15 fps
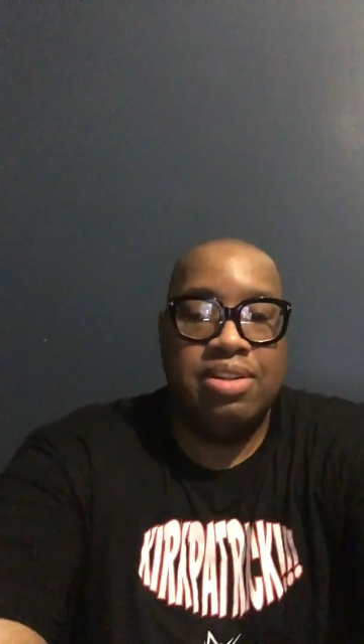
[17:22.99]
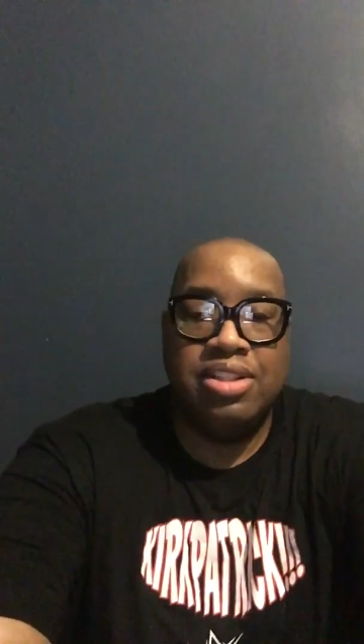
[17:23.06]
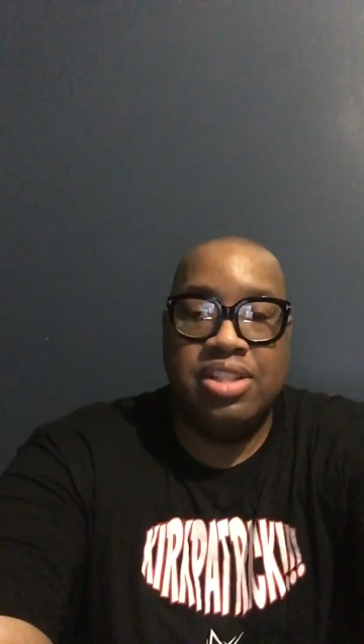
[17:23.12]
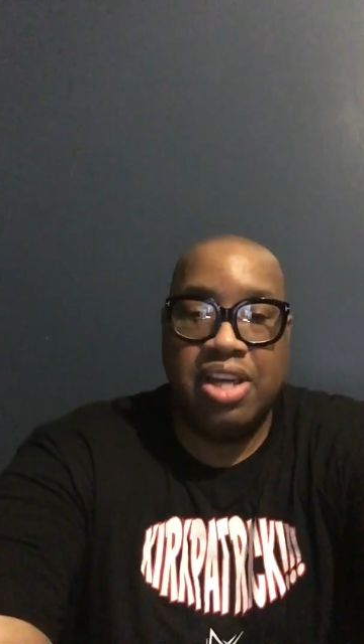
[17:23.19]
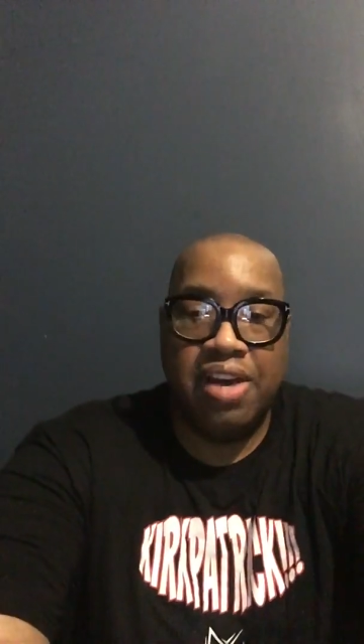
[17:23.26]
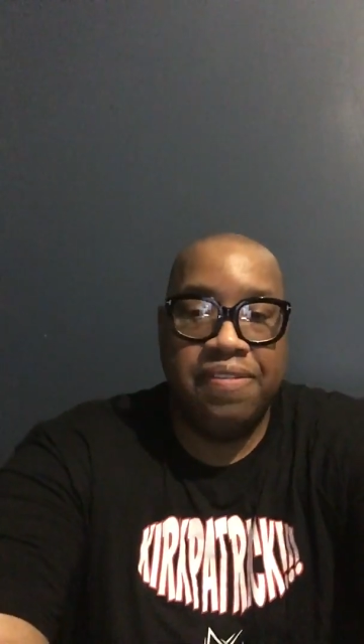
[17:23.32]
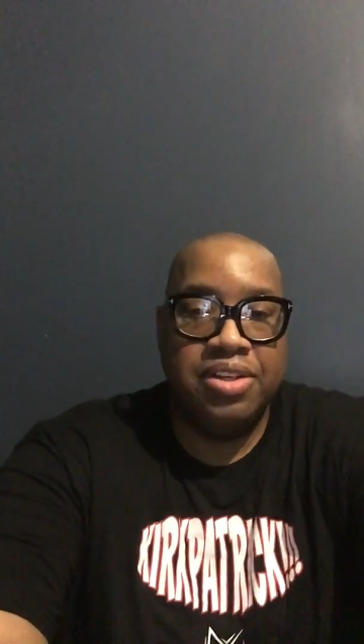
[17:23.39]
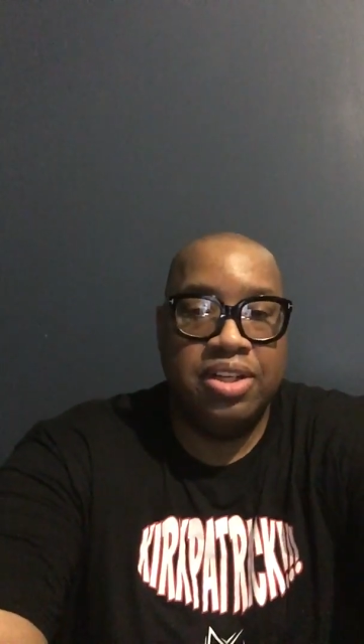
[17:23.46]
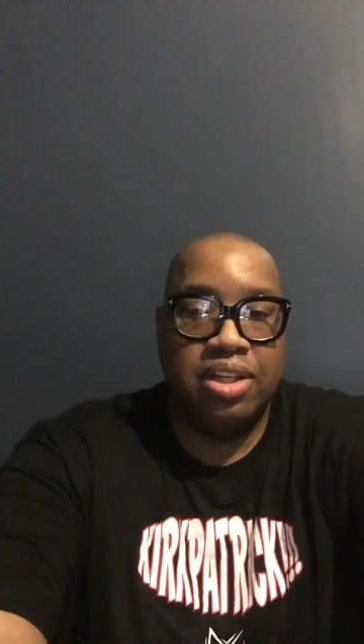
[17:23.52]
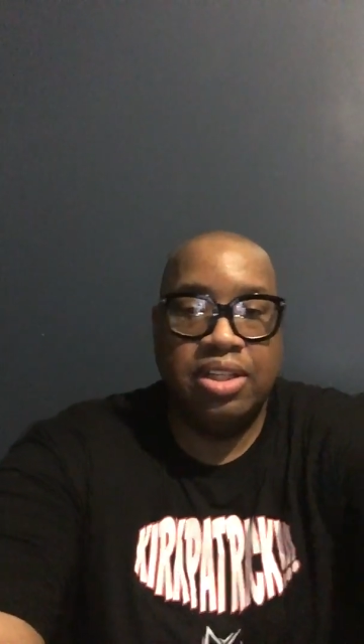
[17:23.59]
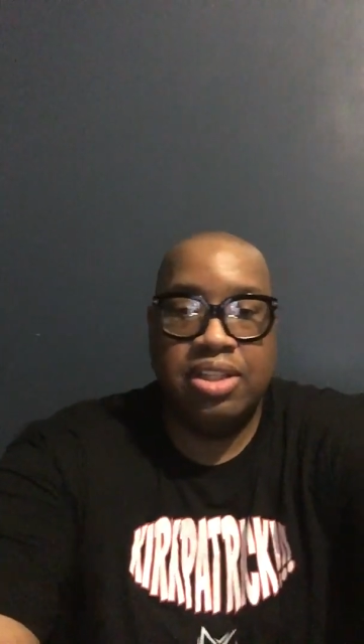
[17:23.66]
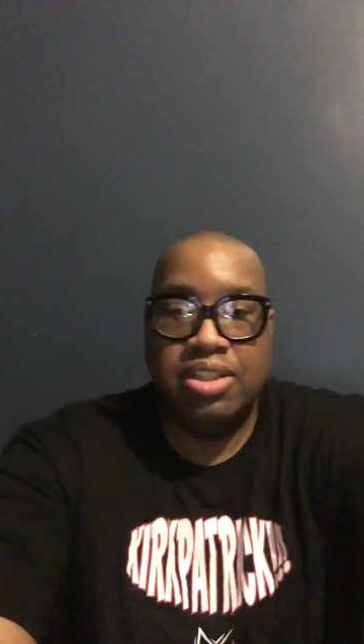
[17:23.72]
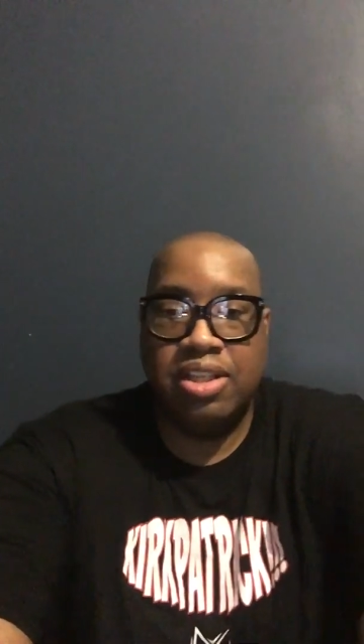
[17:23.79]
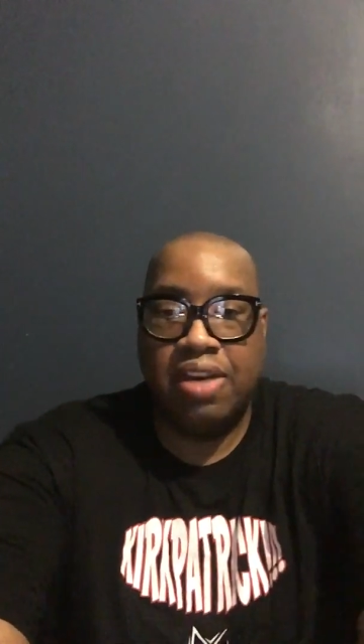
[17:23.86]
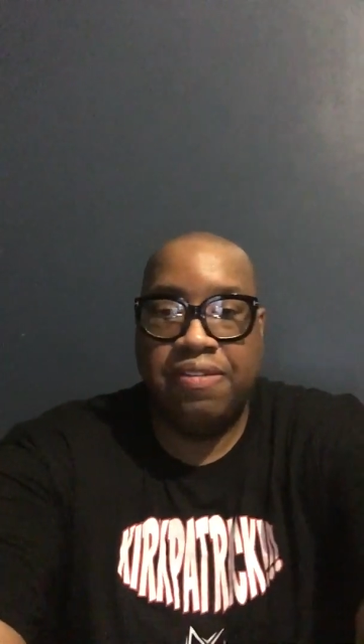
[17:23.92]
definitely
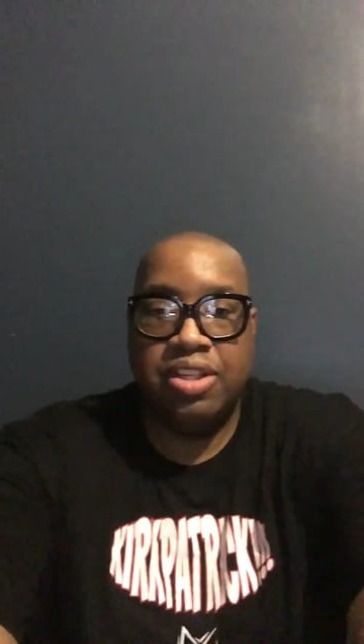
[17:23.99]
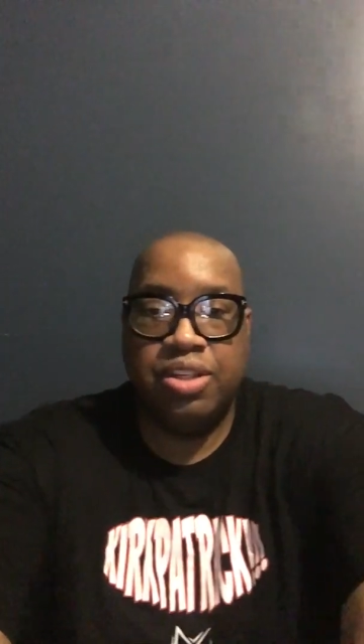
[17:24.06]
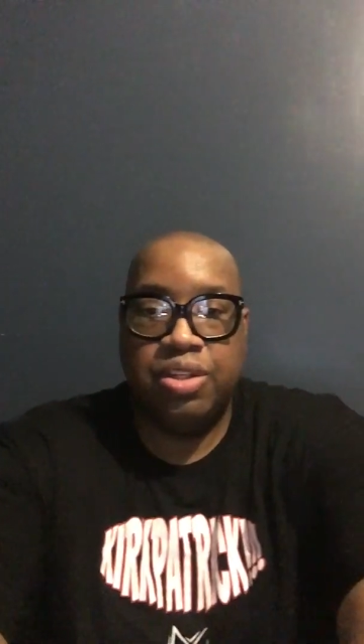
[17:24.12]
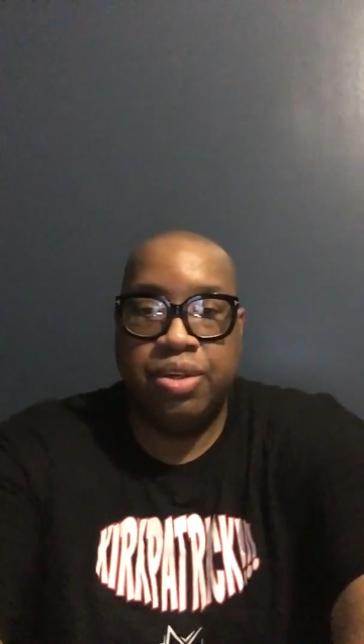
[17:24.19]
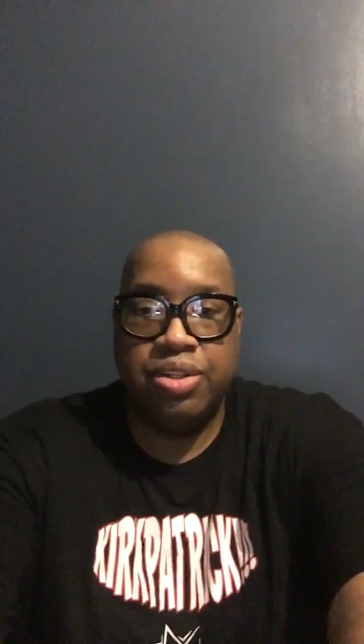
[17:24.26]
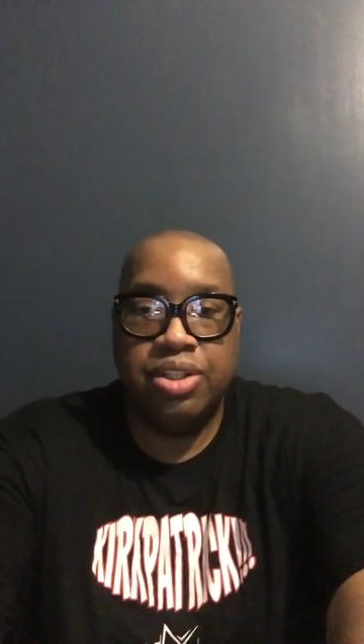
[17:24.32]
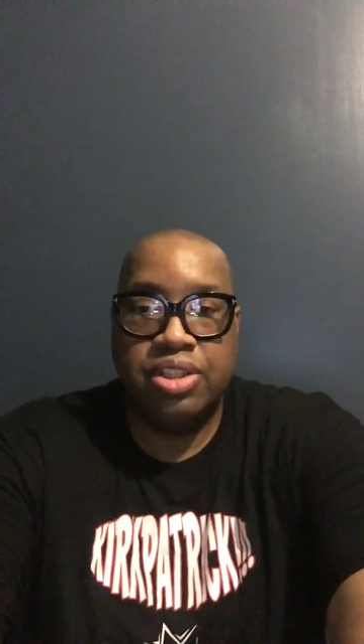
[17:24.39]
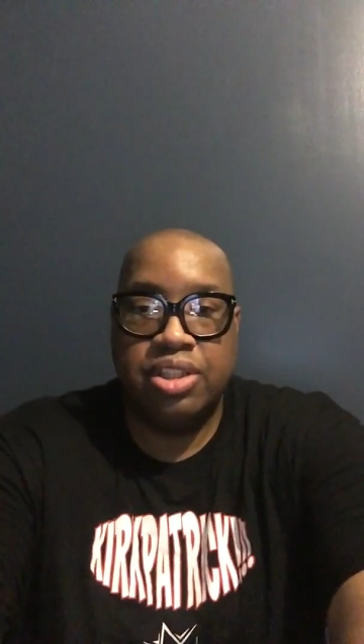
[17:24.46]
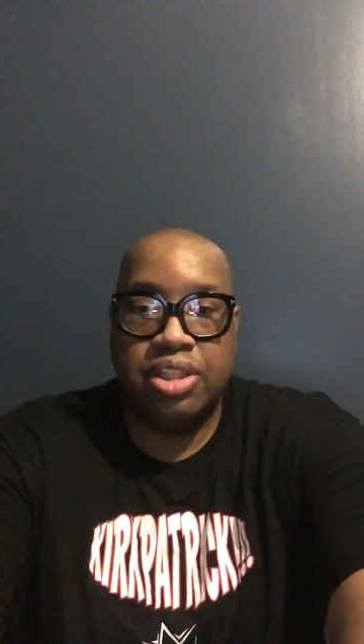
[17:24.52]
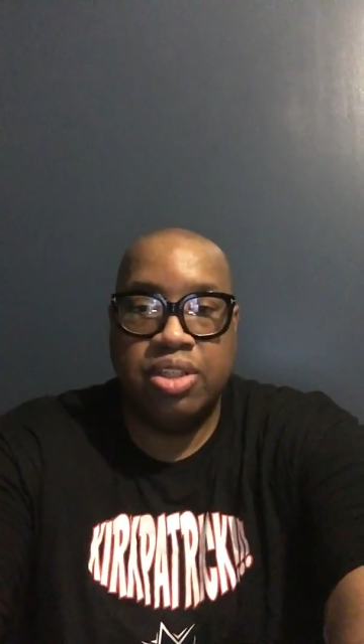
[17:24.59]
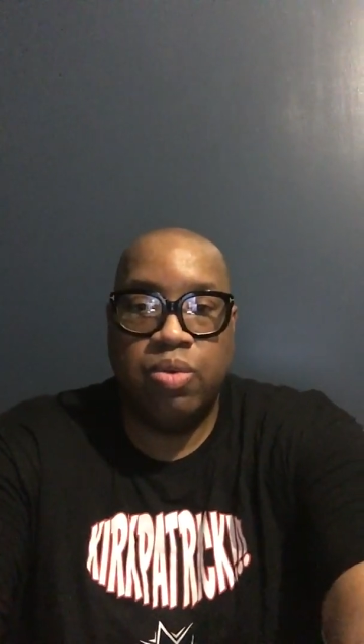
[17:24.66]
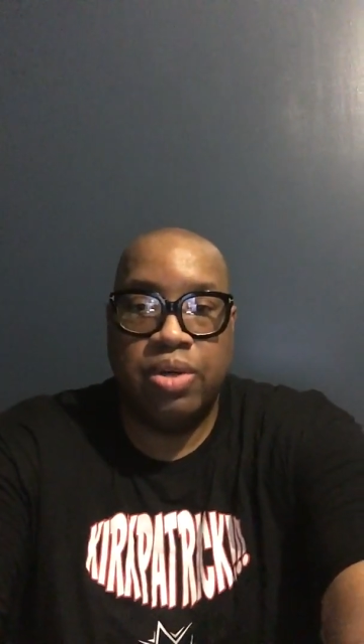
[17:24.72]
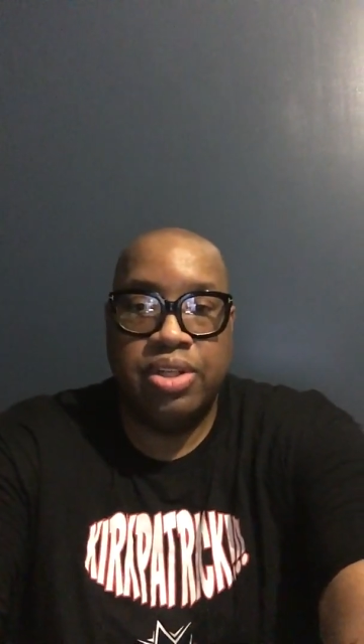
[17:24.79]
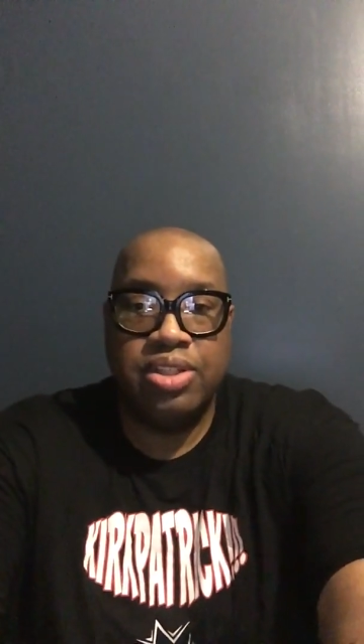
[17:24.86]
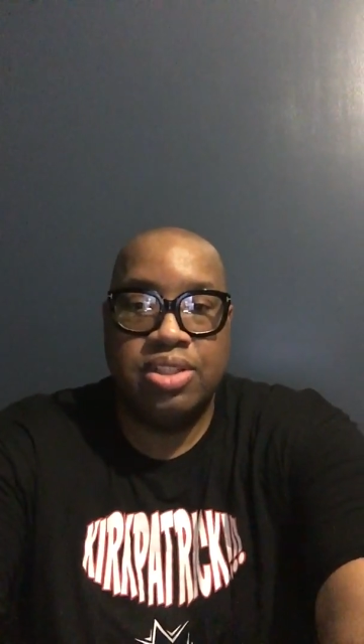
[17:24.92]
know your
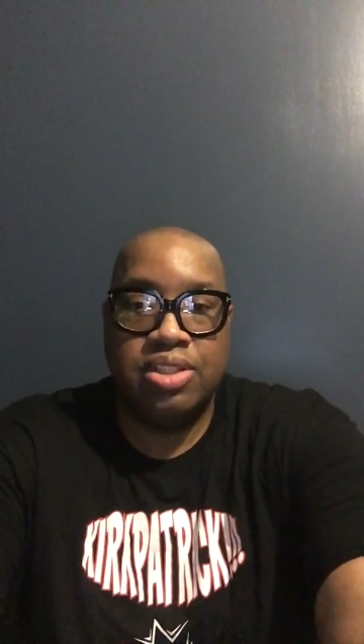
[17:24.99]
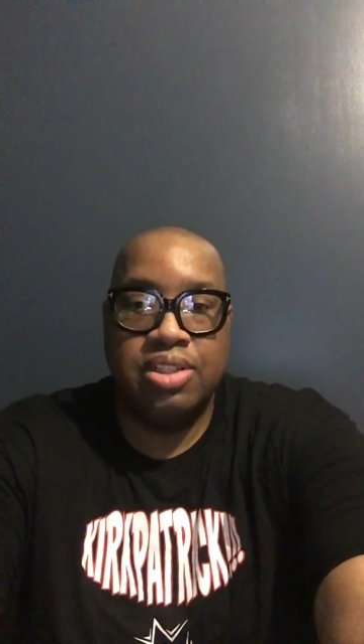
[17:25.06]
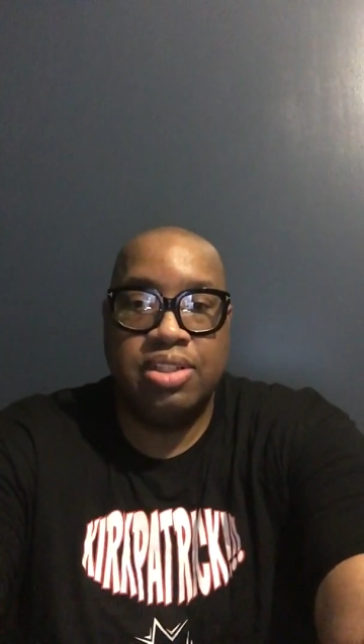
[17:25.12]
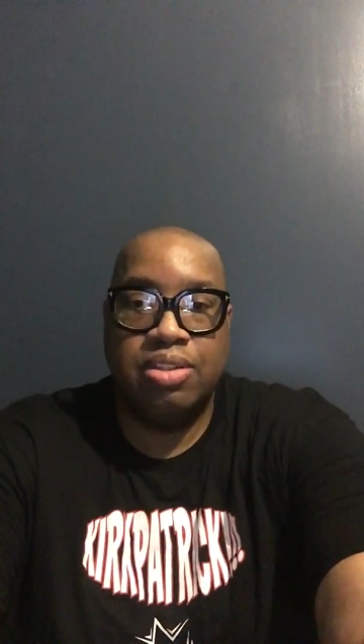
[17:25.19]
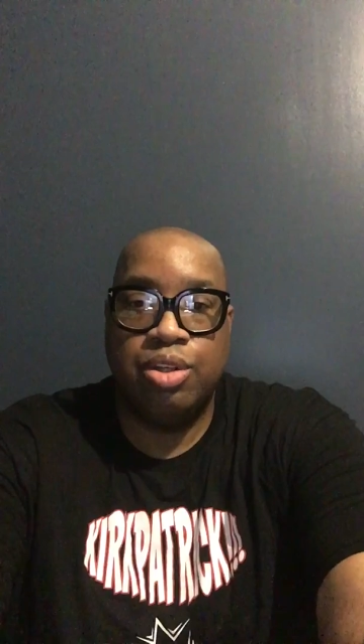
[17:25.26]
sequencing,